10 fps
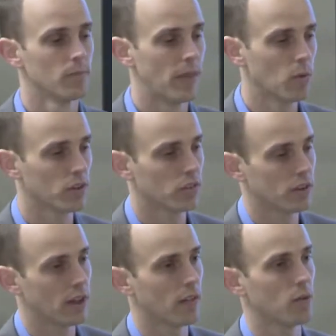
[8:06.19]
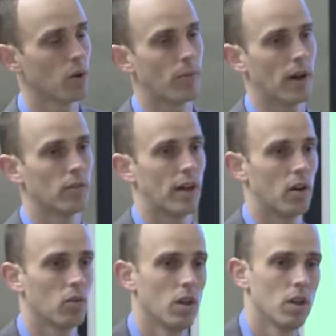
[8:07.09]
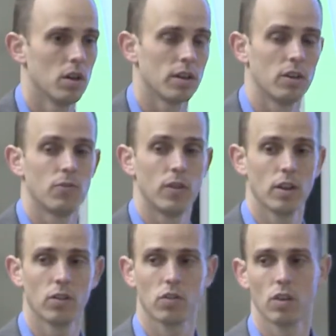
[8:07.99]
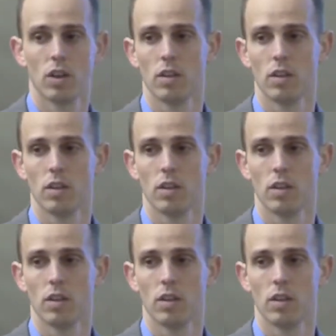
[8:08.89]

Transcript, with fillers: they want to sit down, they want to pound out configs,